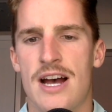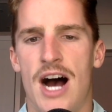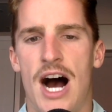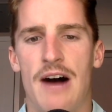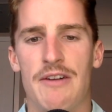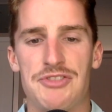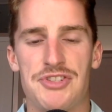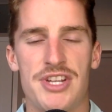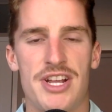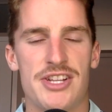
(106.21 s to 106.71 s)

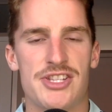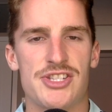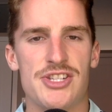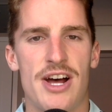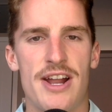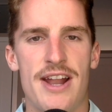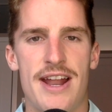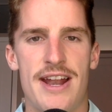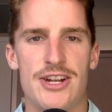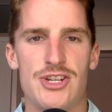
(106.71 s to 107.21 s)
Obviously, it's
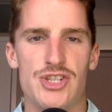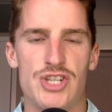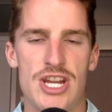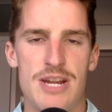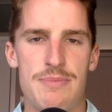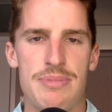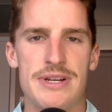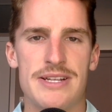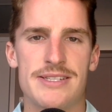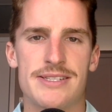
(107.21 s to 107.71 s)
not at a
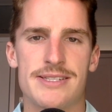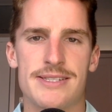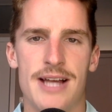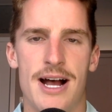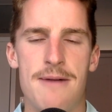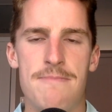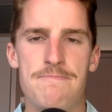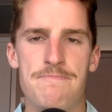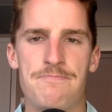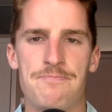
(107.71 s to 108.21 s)
cheap
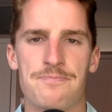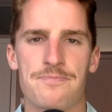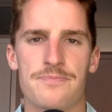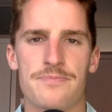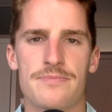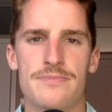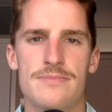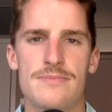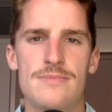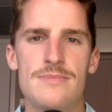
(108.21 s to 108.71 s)
sum,
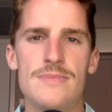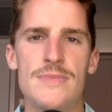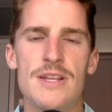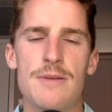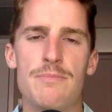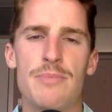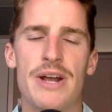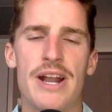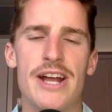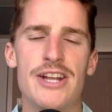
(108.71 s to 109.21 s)

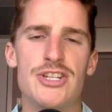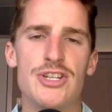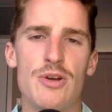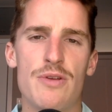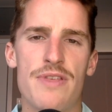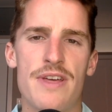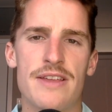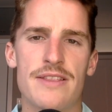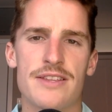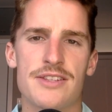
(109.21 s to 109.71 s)
but I do
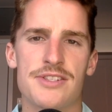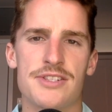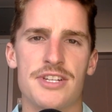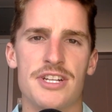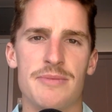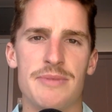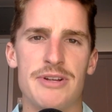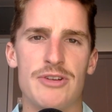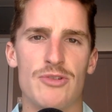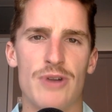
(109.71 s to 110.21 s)
think this is
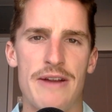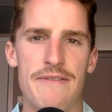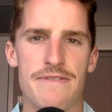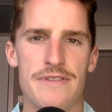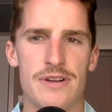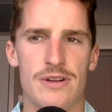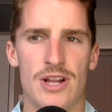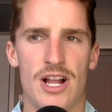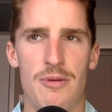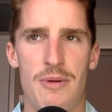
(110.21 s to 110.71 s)
going to be great for
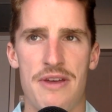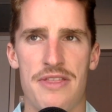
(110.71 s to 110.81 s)
the club.